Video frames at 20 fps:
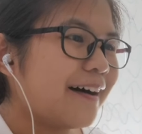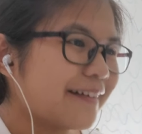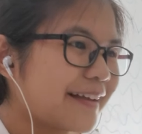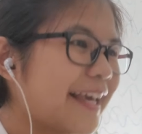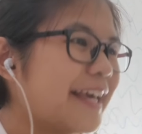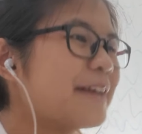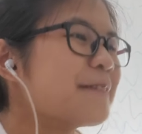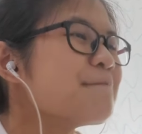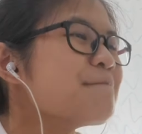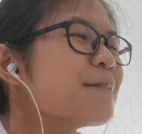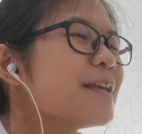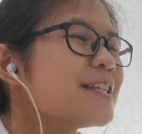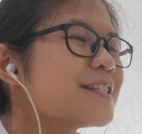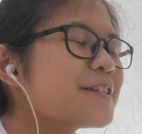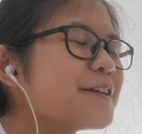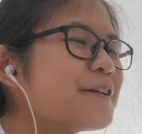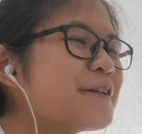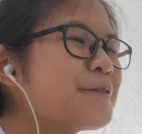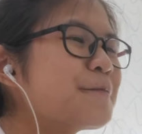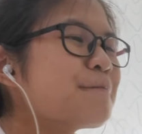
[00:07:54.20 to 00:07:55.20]
Okay,
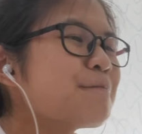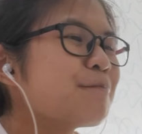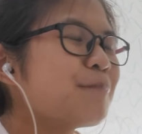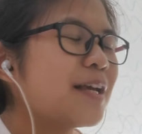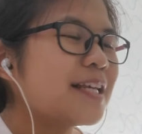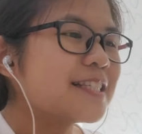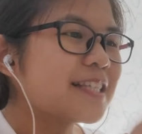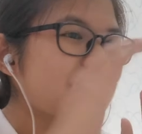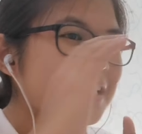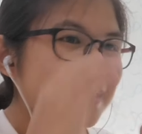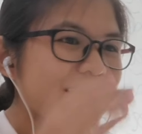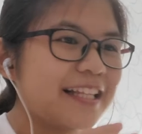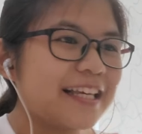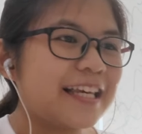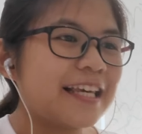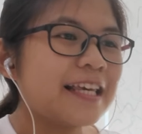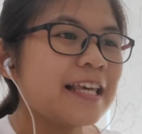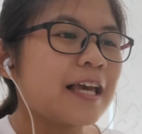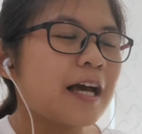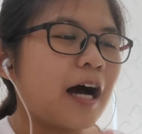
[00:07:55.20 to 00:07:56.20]
so
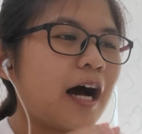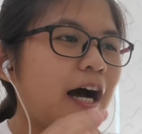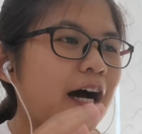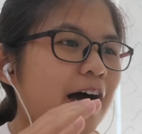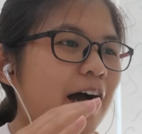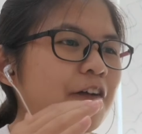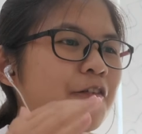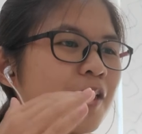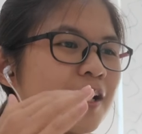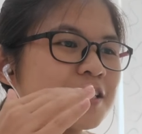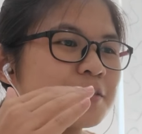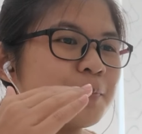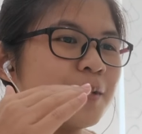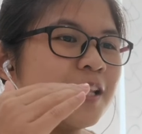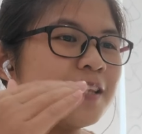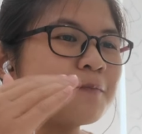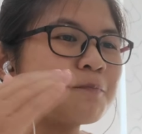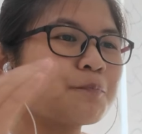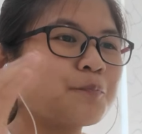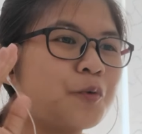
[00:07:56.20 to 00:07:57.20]
basically, I will
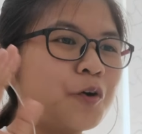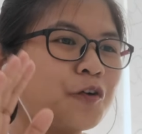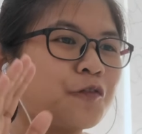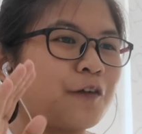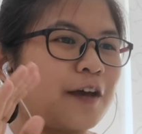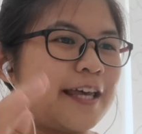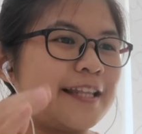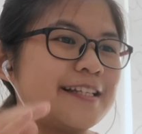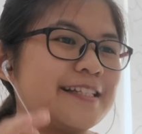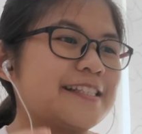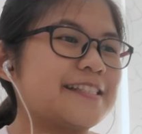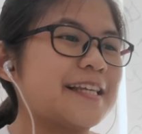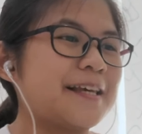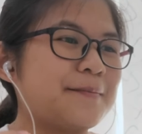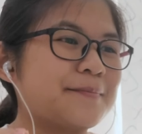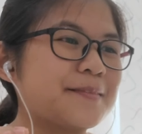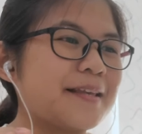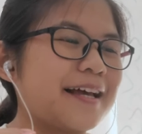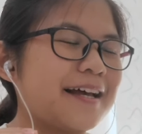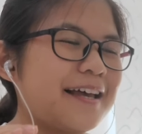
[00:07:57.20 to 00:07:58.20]
explain both at the
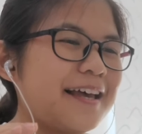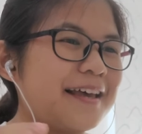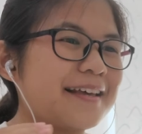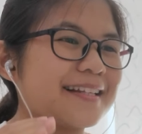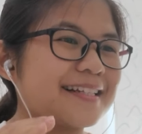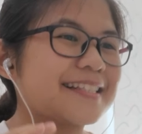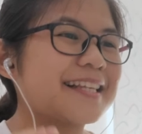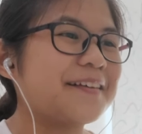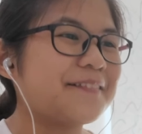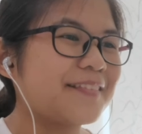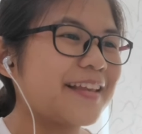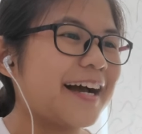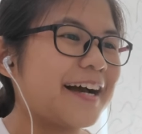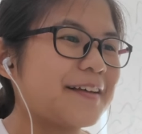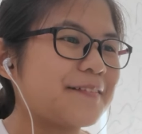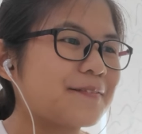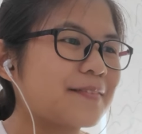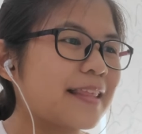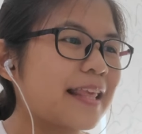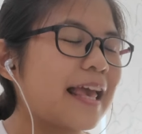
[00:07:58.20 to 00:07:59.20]
same
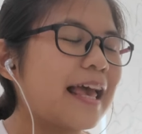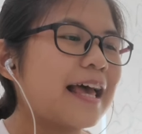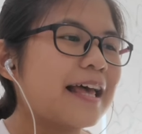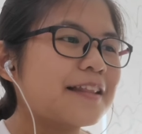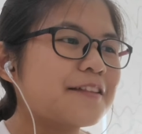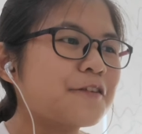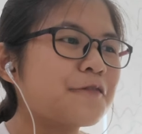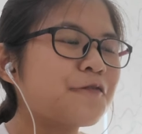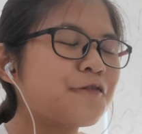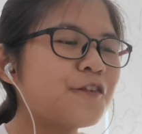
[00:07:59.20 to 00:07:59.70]
time. The